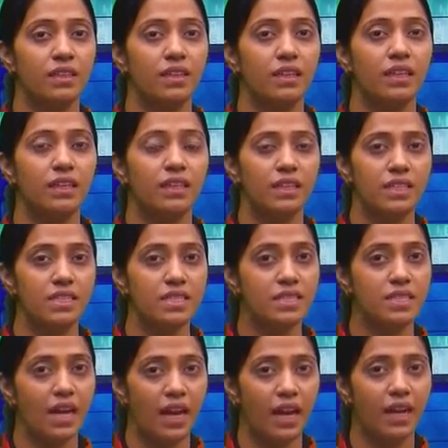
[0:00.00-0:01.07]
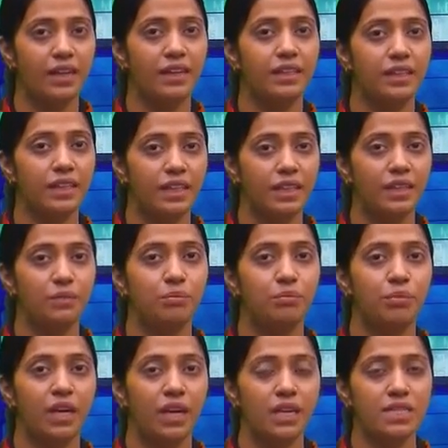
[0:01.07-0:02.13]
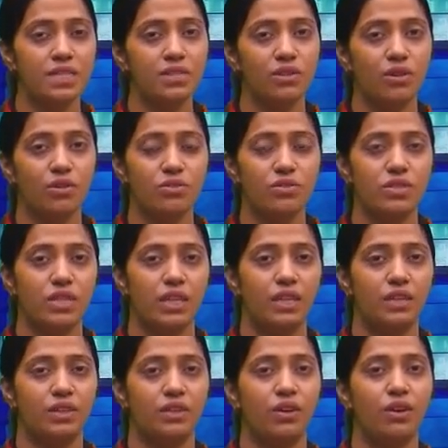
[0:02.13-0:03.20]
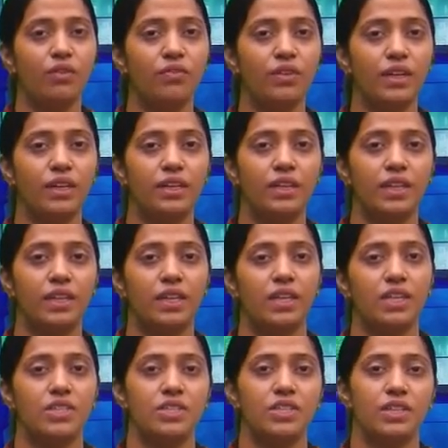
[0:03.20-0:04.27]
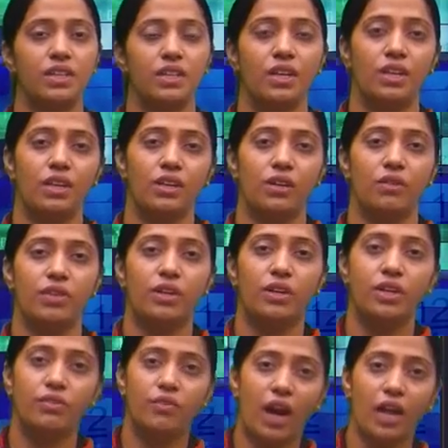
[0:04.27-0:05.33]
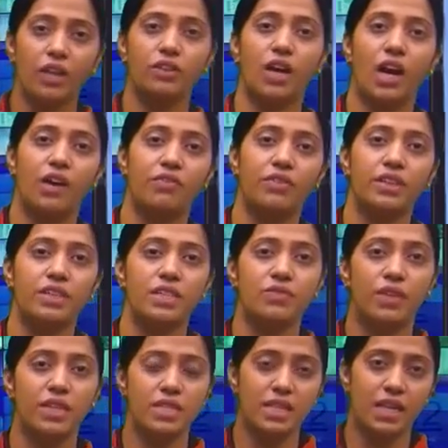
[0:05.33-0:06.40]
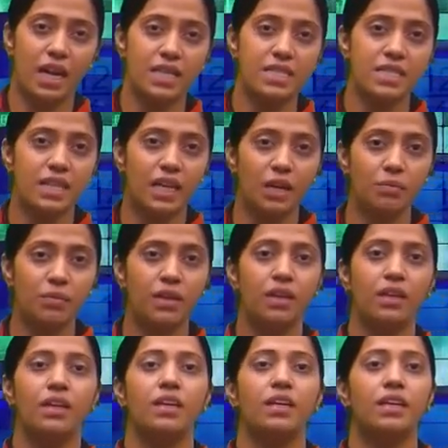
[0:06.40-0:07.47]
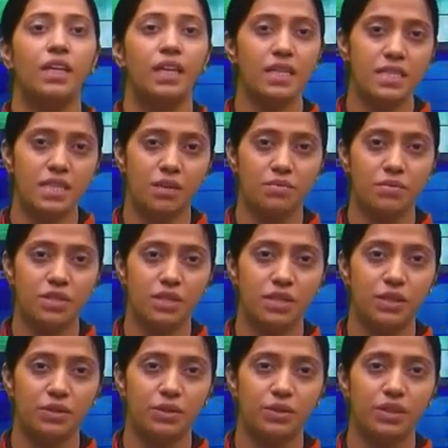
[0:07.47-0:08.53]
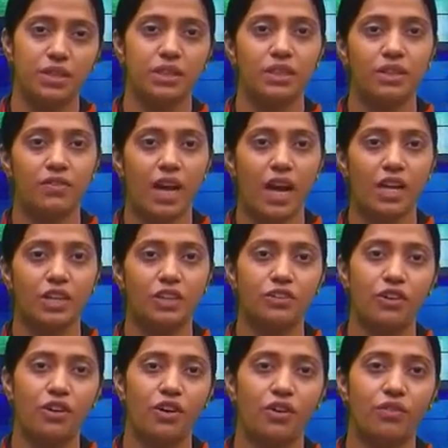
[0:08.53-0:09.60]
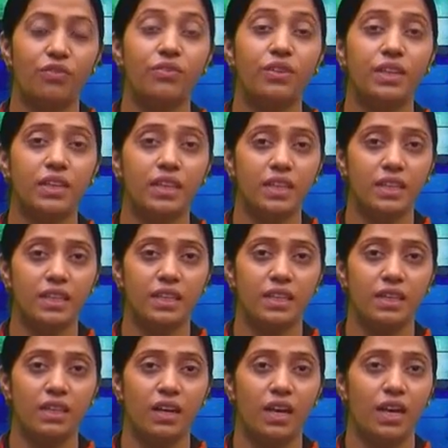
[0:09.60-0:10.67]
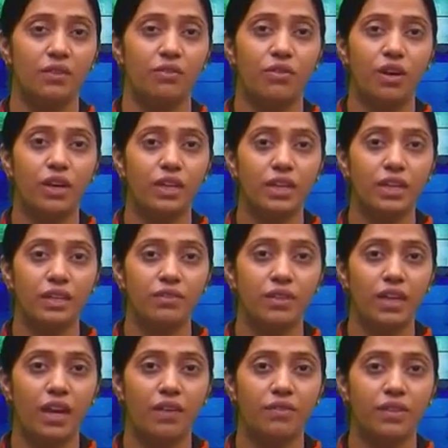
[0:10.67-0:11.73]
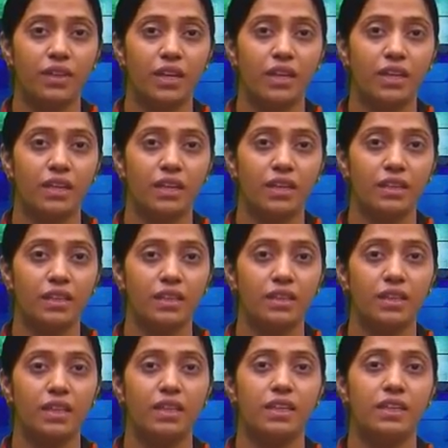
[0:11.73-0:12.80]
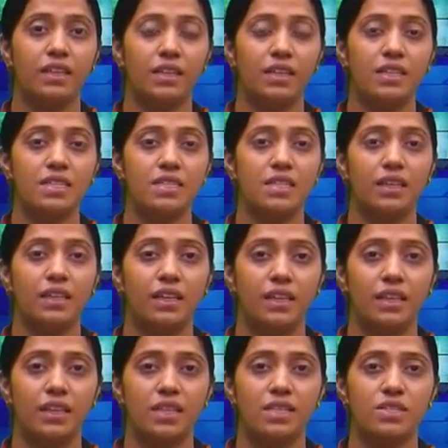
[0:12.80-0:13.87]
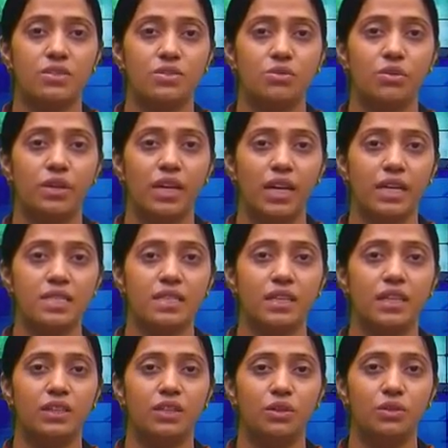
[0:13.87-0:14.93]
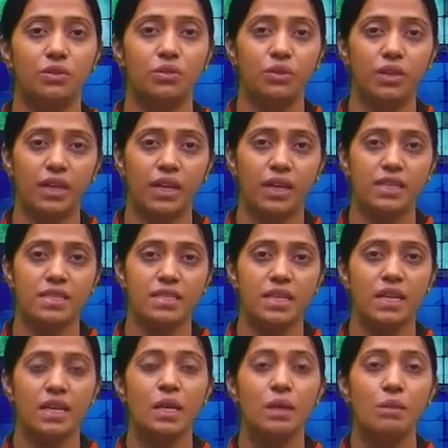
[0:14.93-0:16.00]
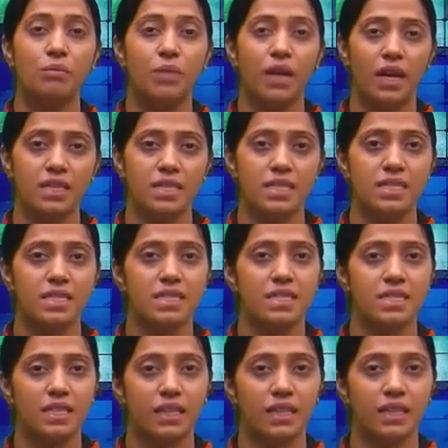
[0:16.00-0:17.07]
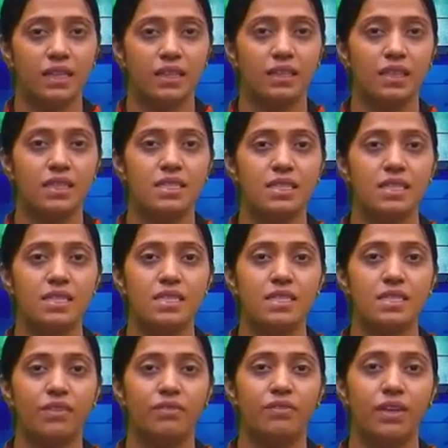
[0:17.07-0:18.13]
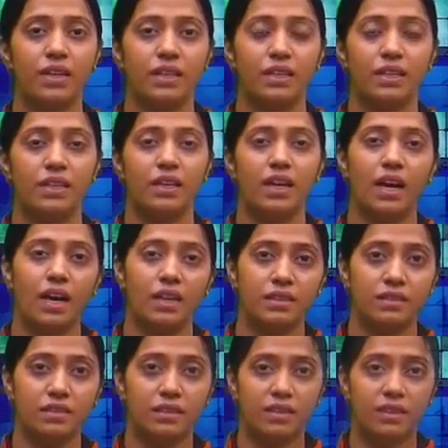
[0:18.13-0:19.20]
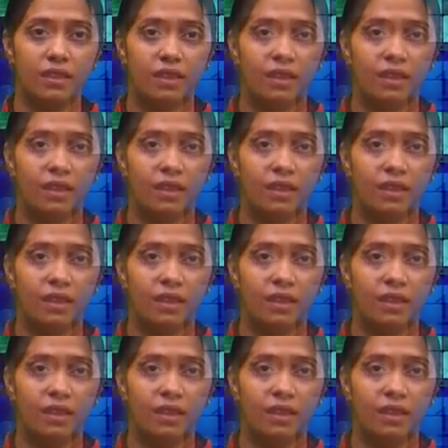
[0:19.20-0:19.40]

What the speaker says: it is tan t plus constant of integration. Now we got a value. After this, what is the last step? Resubstitute the value of t. And what t we have taken? It is e raised to x into x plus c. This is the final answer.